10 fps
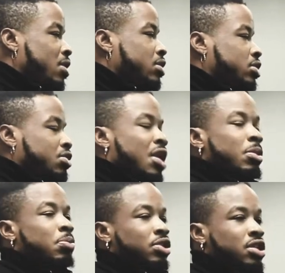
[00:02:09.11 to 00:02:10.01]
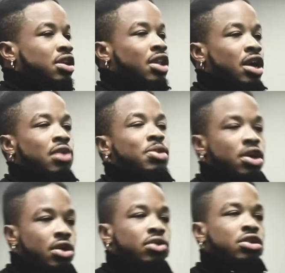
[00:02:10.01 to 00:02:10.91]
So I've been pretending like I'm
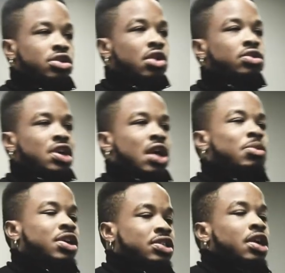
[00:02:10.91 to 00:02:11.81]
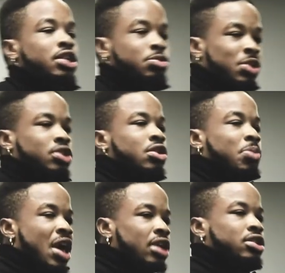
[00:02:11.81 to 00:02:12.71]
healed this whole time because I can speak so
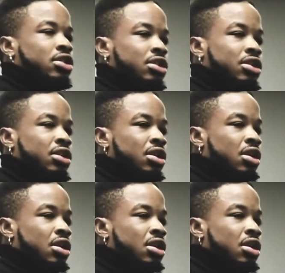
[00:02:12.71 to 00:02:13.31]
passionately.